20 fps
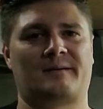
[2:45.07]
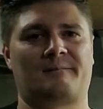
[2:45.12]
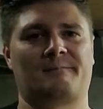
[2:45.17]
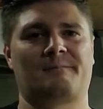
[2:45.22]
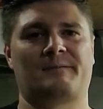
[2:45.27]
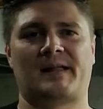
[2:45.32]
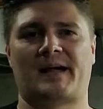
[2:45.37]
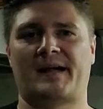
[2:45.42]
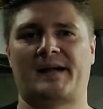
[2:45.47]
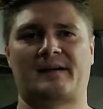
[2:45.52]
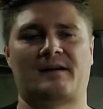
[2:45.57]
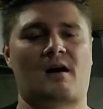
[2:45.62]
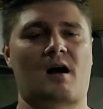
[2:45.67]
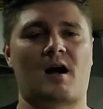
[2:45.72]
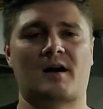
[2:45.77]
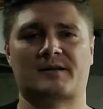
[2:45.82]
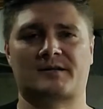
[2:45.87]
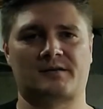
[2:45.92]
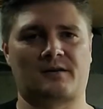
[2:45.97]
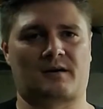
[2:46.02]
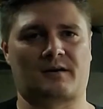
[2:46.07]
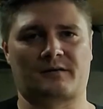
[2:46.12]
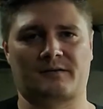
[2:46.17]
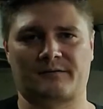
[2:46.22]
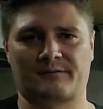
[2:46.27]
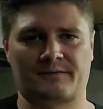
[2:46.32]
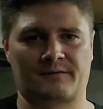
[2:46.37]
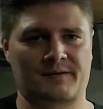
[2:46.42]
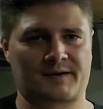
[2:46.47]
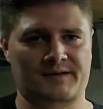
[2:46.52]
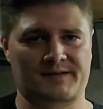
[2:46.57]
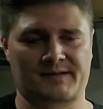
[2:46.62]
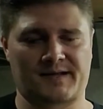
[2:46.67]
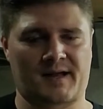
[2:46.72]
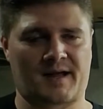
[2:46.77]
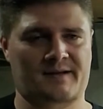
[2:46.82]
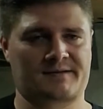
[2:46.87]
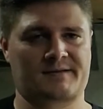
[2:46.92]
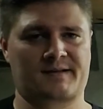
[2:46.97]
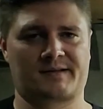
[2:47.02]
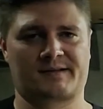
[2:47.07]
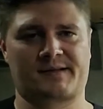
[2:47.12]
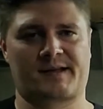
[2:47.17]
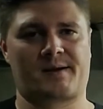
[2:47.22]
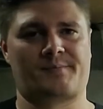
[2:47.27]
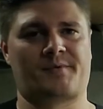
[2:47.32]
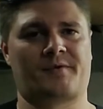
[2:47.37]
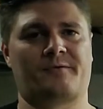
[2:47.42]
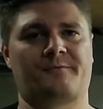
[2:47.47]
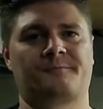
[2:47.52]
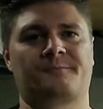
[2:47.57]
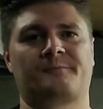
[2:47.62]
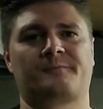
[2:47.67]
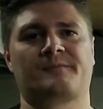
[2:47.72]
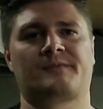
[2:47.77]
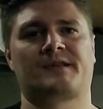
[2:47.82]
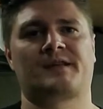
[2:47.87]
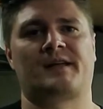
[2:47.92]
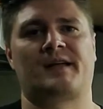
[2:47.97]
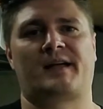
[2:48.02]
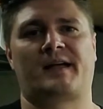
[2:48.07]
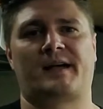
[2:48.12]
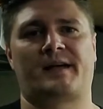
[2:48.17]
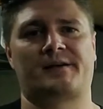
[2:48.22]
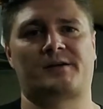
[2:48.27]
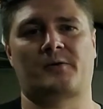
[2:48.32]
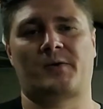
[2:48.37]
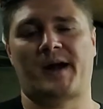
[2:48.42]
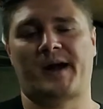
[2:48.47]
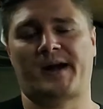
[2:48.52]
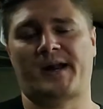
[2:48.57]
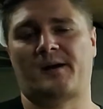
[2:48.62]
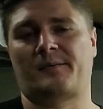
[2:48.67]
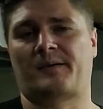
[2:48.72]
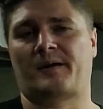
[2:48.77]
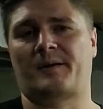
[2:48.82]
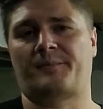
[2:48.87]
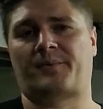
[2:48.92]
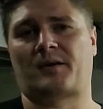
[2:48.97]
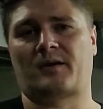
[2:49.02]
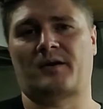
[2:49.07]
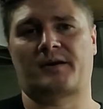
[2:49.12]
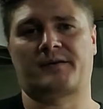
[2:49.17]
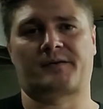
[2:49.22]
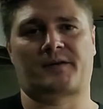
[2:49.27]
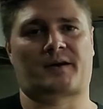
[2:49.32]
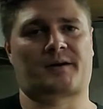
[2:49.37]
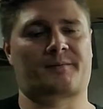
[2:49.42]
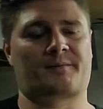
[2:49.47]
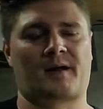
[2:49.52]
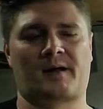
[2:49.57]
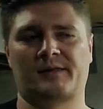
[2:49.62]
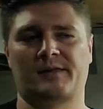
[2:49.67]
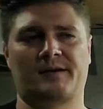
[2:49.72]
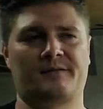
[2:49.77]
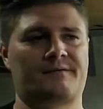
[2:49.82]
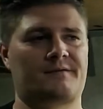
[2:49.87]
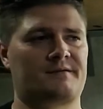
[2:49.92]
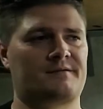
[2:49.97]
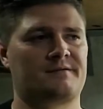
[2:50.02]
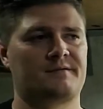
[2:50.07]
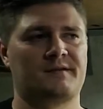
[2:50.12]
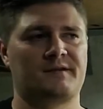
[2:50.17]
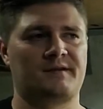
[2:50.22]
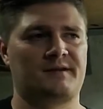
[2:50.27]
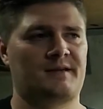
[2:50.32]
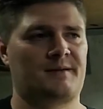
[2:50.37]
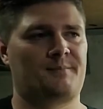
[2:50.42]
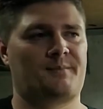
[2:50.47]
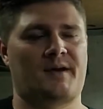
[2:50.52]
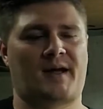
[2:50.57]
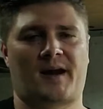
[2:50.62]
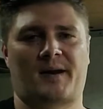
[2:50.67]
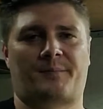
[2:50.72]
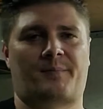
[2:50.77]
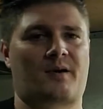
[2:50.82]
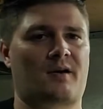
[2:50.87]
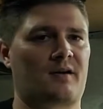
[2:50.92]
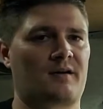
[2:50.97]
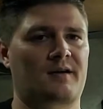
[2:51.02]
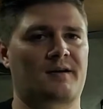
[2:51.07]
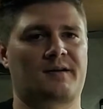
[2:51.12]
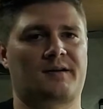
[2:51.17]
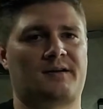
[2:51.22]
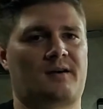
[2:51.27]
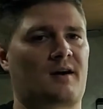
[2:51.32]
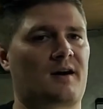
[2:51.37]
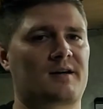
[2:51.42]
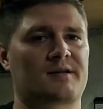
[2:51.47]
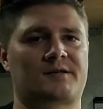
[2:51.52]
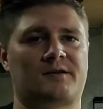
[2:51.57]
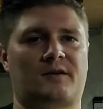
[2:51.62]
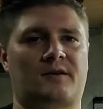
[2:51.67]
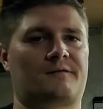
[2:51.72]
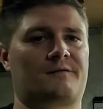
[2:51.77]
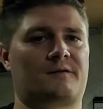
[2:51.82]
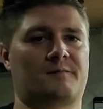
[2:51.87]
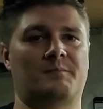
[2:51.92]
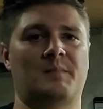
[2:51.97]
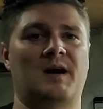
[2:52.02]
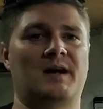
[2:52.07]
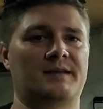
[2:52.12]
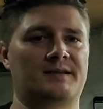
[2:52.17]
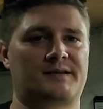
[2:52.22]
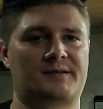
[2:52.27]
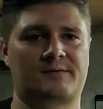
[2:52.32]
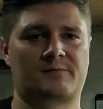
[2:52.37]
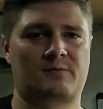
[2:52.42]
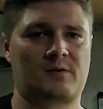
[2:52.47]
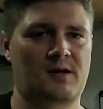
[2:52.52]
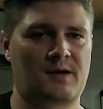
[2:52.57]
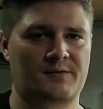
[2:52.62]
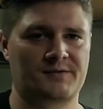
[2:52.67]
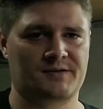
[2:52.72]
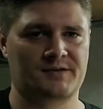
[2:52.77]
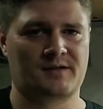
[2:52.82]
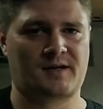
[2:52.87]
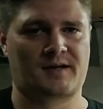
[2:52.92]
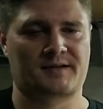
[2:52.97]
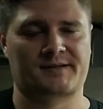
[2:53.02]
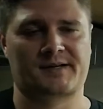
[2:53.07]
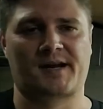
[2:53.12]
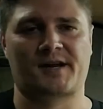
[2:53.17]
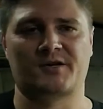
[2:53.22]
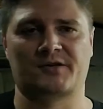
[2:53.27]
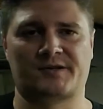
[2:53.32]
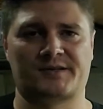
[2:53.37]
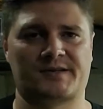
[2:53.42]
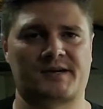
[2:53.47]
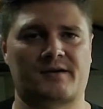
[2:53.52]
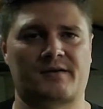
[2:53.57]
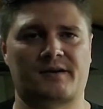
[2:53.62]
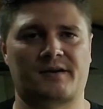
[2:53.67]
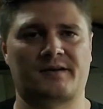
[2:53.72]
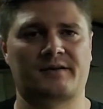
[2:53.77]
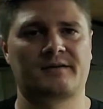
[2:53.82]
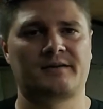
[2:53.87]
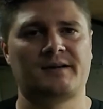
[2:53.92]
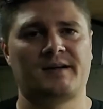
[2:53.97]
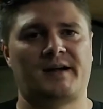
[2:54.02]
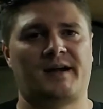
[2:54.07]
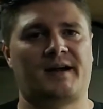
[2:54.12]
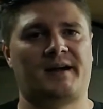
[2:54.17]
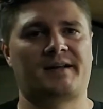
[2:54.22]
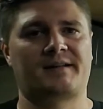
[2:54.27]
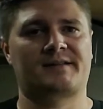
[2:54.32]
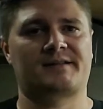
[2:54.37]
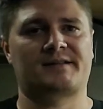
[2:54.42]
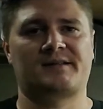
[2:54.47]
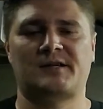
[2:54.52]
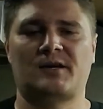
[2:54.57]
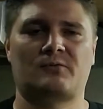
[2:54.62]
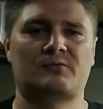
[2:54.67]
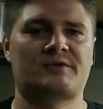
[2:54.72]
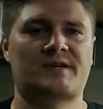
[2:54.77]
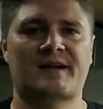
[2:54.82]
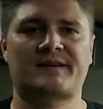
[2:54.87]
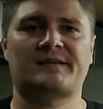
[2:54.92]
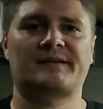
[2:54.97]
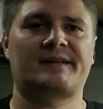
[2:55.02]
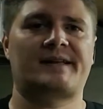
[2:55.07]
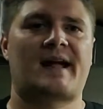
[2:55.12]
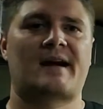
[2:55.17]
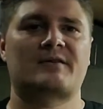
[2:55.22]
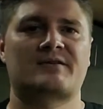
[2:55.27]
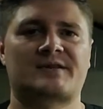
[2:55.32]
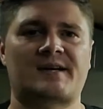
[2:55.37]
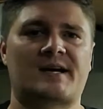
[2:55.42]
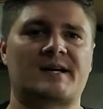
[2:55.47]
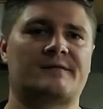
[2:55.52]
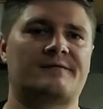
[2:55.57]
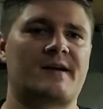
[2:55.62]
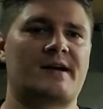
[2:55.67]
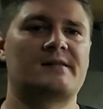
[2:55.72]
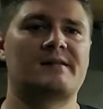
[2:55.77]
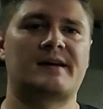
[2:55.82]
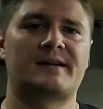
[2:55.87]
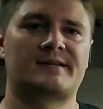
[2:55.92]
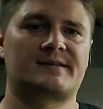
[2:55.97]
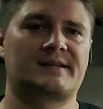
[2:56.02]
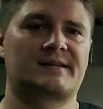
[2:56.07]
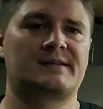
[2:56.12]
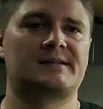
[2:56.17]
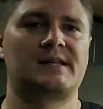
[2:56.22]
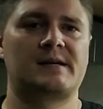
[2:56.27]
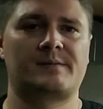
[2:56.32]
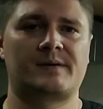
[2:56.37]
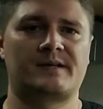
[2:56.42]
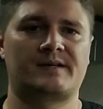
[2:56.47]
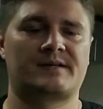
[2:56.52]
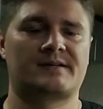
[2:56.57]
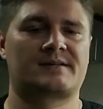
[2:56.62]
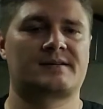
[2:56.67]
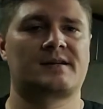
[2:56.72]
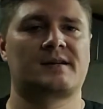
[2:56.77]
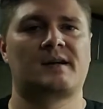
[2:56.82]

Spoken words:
like Oxnard, as an example, and go hang out by a park there. I lived at a park in Oxnard for months while I was in Los Angeles area, and it's technically outside of LA city limits,